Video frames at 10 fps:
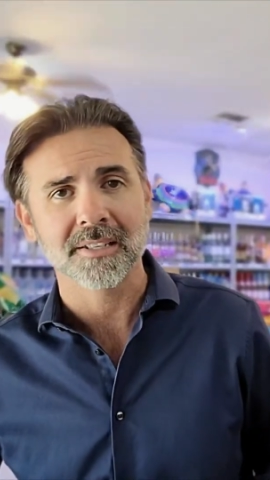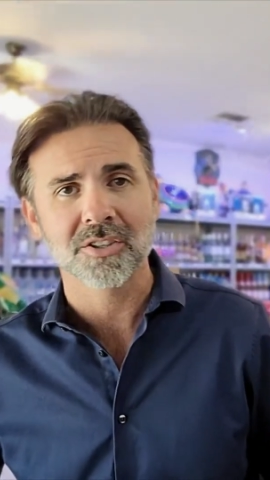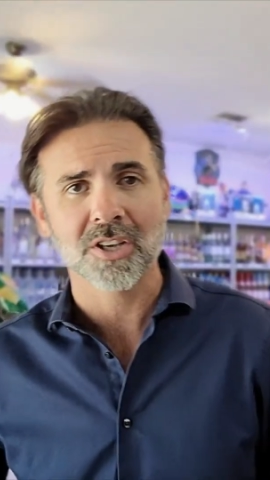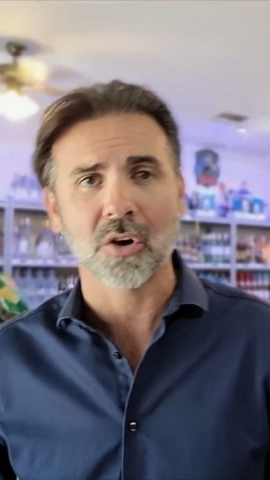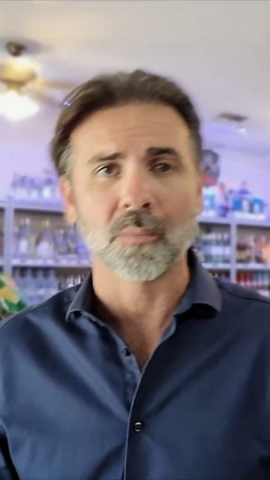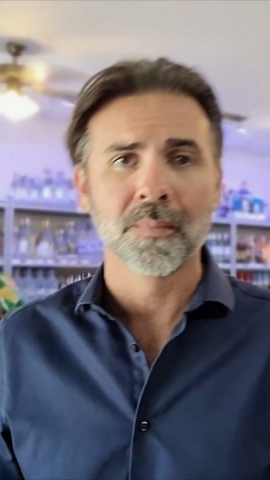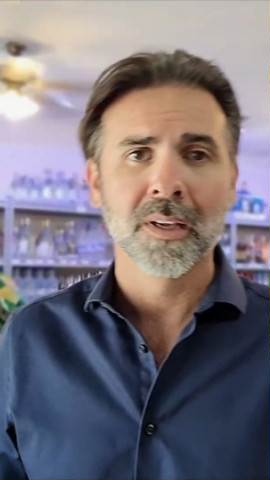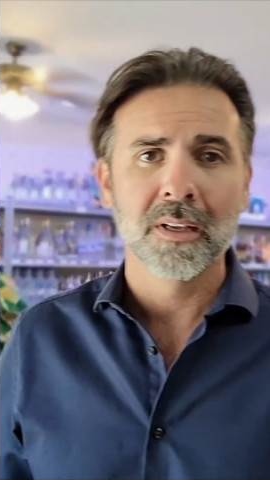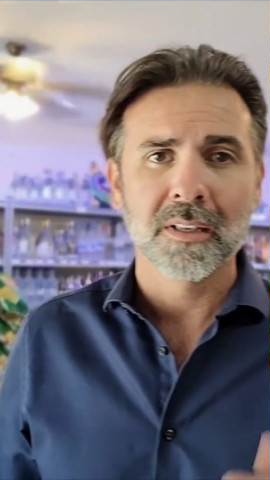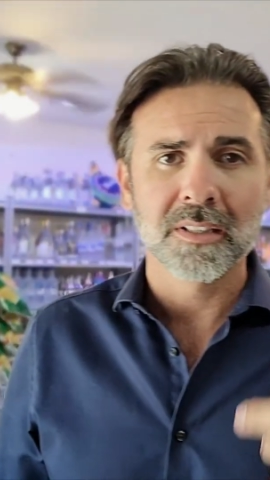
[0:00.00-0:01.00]
So
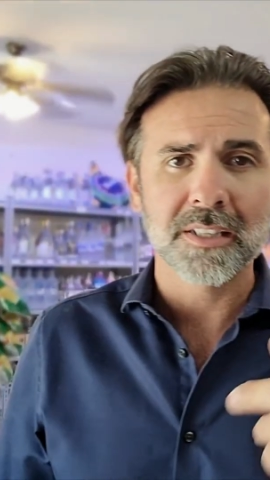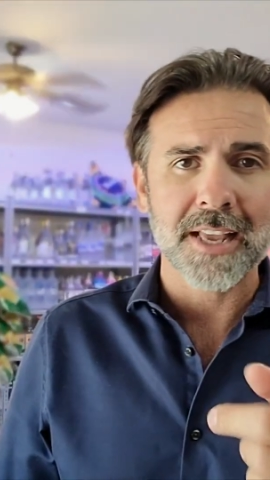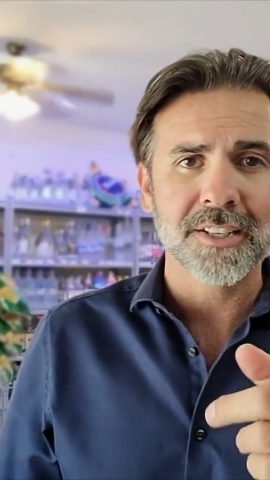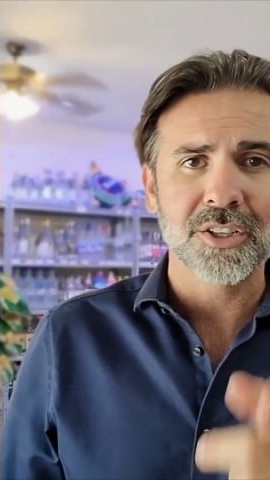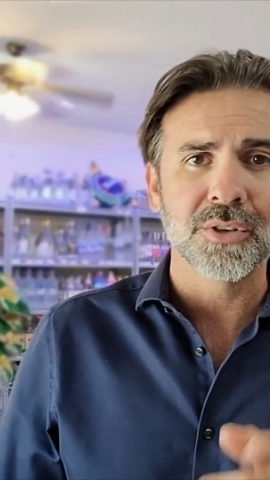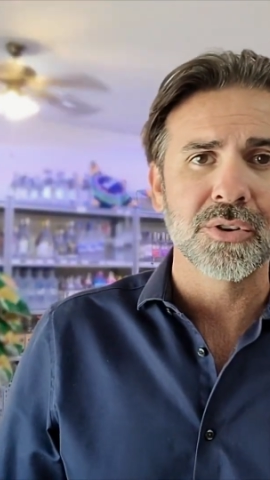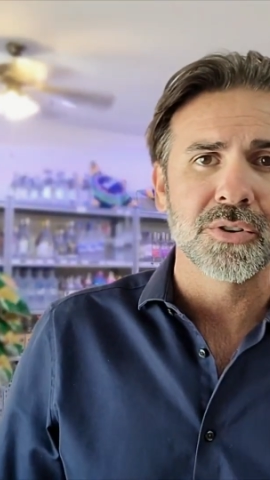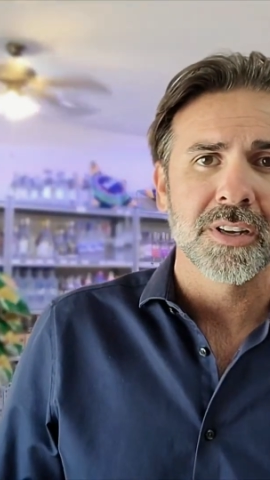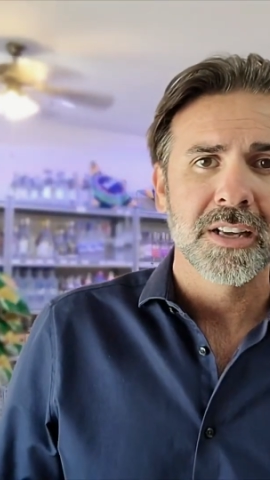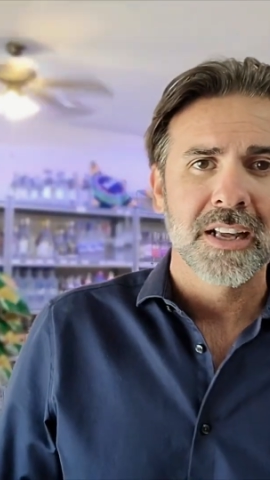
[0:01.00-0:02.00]
stay tuned,